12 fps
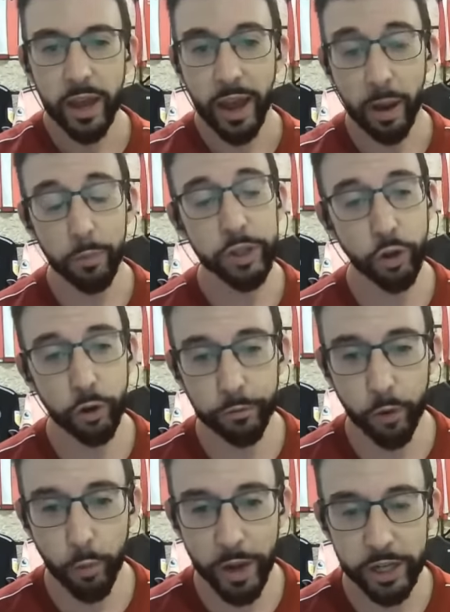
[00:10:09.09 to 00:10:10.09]
And we saw a
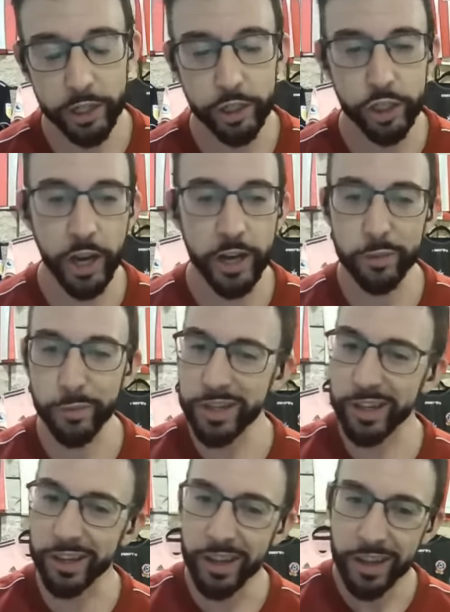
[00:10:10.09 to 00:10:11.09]
formation change. I mean,
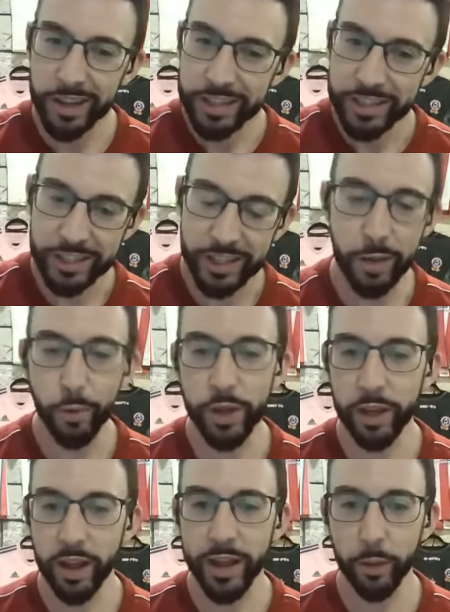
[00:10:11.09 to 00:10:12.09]
you can say what
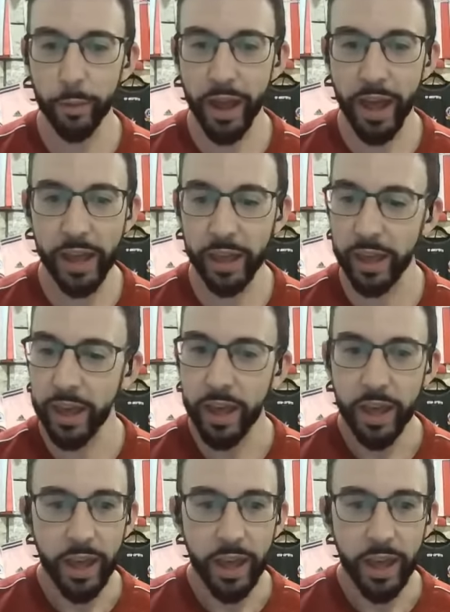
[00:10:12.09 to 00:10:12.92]
you like about Hecky.